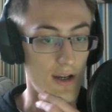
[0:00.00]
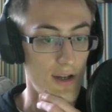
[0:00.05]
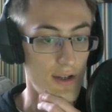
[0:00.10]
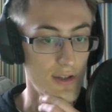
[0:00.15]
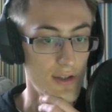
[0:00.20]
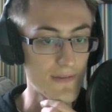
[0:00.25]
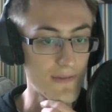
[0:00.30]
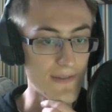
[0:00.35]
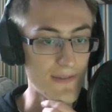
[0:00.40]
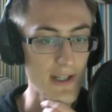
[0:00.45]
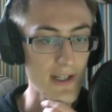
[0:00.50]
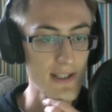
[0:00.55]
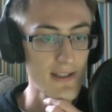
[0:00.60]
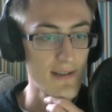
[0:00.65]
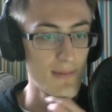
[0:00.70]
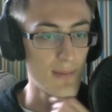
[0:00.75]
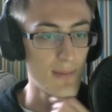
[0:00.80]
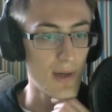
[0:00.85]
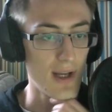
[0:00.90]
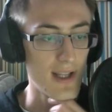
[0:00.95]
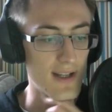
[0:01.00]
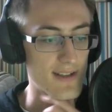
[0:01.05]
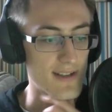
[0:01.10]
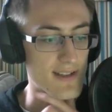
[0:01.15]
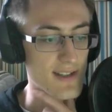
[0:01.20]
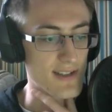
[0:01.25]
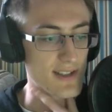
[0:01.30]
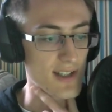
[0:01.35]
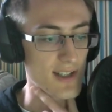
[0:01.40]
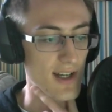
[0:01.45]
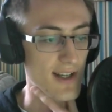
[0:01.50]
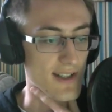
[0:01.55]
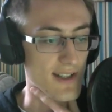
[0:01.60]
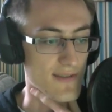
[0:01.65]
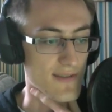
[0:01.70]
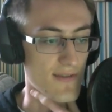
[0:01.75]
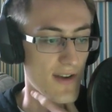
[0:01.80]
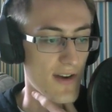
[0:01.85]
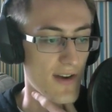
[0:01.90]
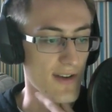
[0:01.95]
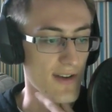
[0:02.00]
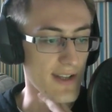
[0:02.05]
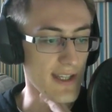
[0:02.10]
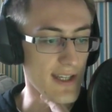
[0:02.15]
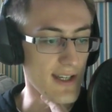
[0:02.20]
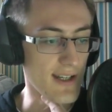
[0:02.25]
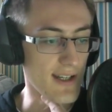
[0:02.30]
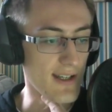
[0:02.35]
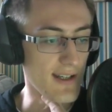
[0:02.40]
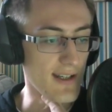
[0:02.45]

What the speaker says: You'll find that my editing style is very